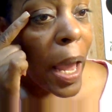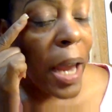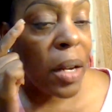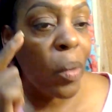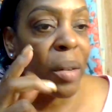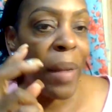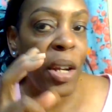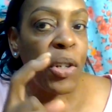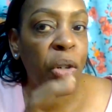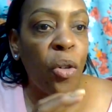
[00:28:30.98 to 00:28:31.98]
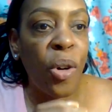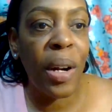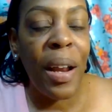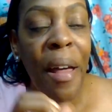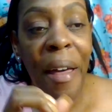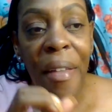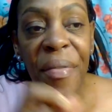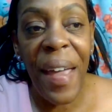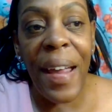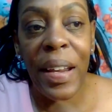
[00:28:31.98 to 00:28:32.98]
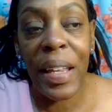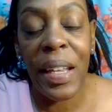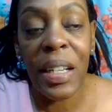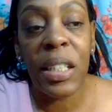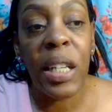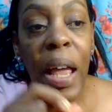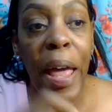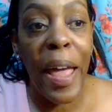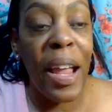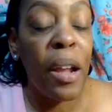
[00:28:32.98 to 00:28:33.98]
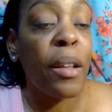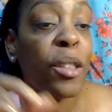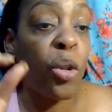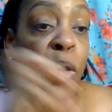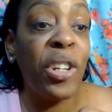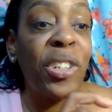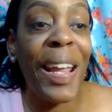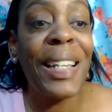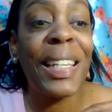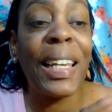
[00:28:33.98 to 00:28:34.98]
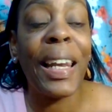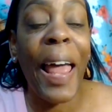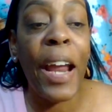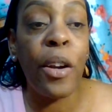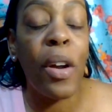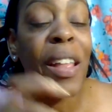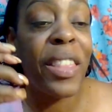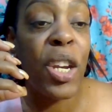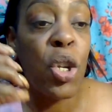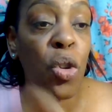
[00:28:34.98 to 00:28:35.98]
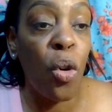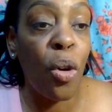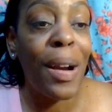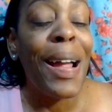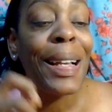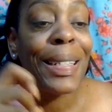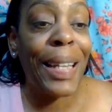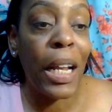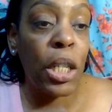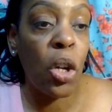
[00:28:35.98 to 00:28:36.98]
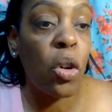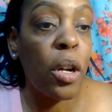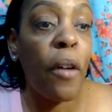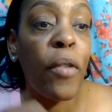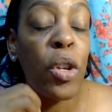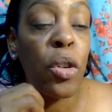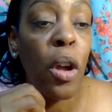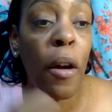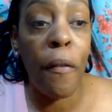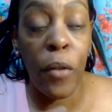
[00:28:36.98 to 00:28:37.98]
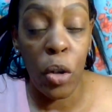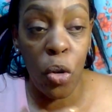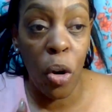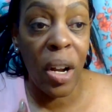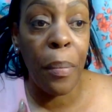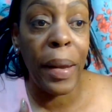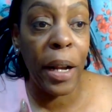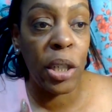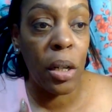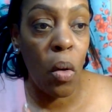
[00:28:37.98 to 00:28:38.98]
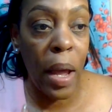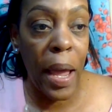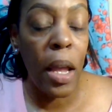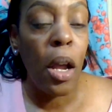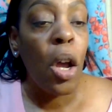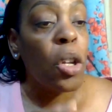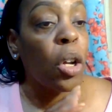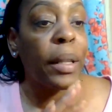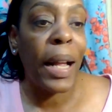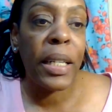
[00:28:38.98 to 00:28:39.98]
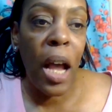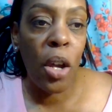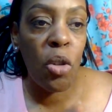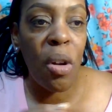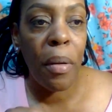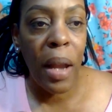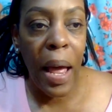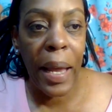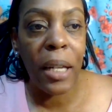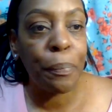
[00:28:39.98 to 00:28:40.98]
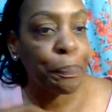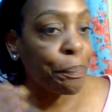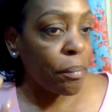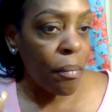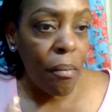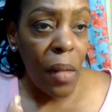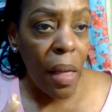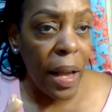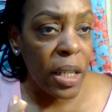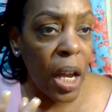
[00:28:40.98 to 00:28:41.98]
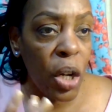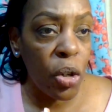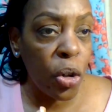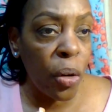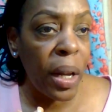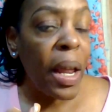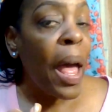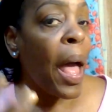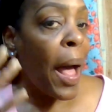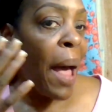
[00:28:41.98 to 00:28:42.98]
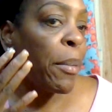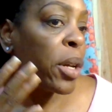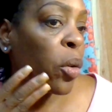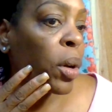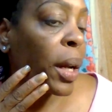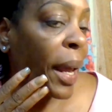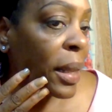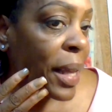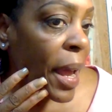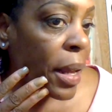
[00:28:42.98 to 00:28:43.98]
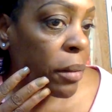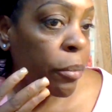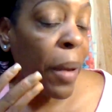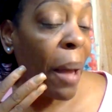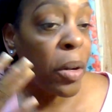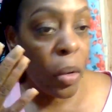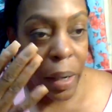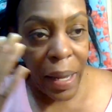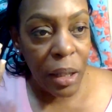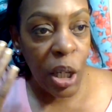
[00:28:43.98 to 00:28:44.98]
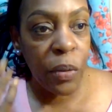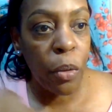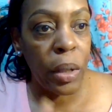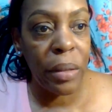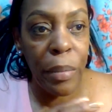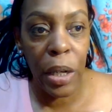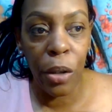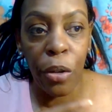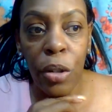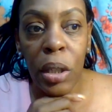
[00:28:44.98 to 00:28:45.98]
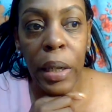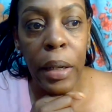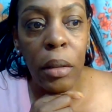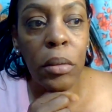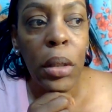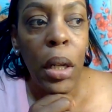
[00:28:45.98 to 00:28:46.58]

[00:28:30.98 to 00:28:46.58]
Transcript: and you want to make sure that is a three shades lighter than your skin tone of, of your complexion, okay? So that's how you apply it. That's how you do it. I've been doing like that. I've been doing like this for some years now,